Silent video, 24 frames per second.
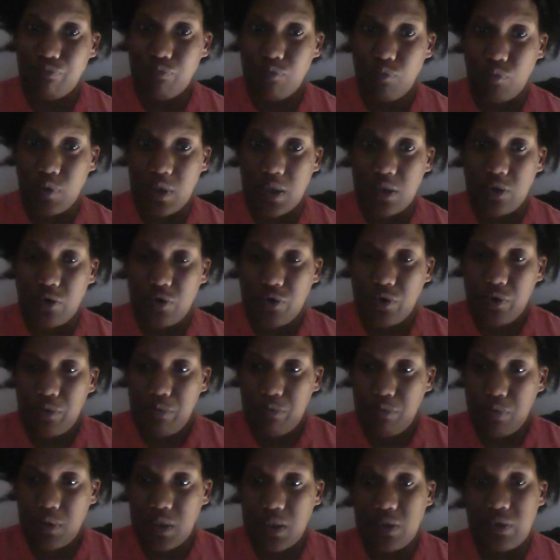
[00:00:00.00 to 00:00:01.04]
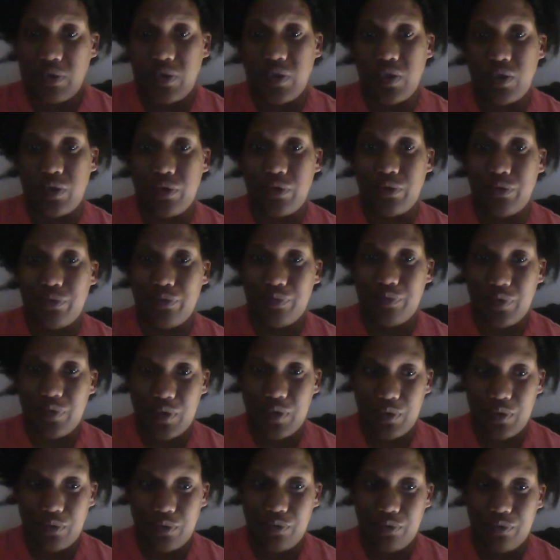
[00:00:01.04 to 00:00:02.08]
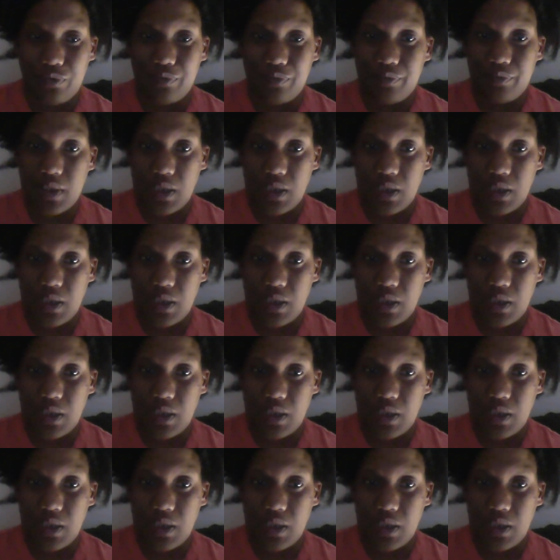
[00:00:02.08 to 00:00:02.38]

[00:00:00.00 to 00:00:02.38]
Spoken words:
which brings you to